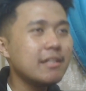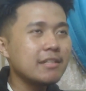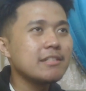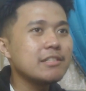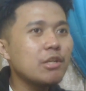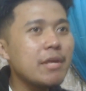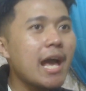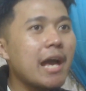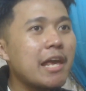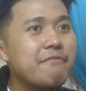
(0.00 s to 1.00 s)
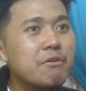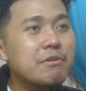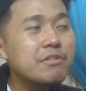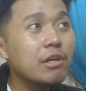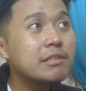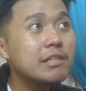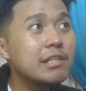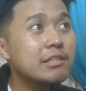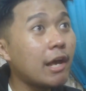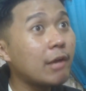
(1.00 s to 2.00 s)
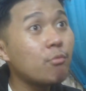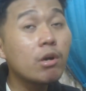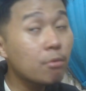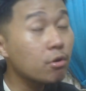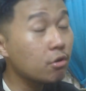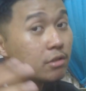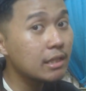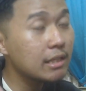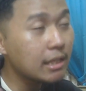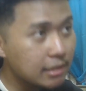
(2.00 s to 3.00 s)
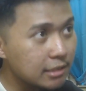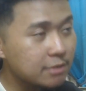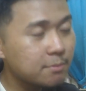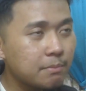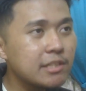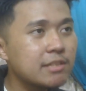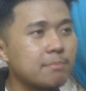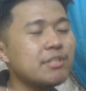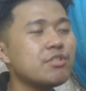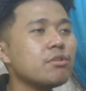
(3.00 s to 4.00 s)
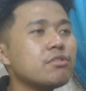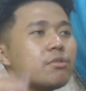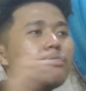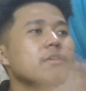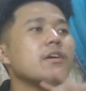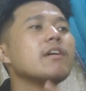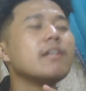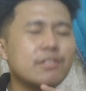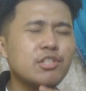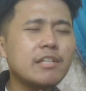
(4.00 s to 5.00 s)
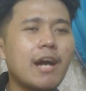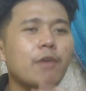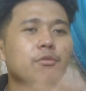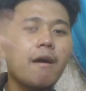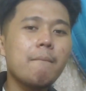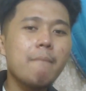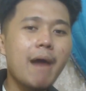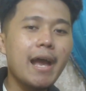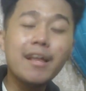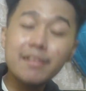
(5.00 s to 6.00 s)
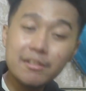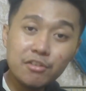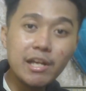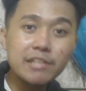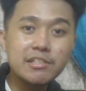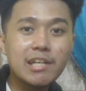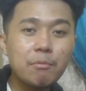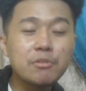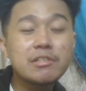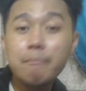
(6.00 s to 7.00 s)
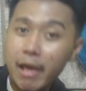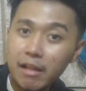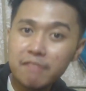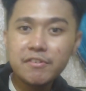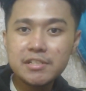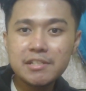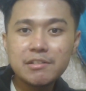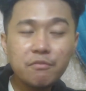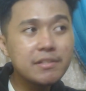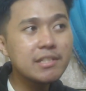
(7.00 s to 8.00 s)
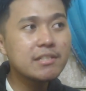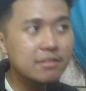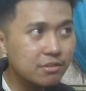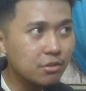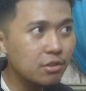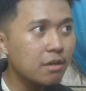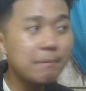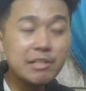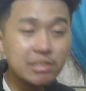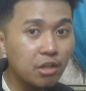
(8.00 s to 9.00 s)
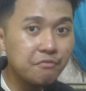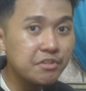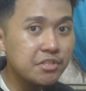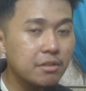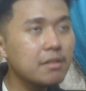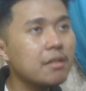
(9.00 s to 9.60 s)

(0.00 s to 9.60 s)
So yeah, if you enjoyed this and want more content like this, please be sure to check out my another reaction about the male version of this Pixel Official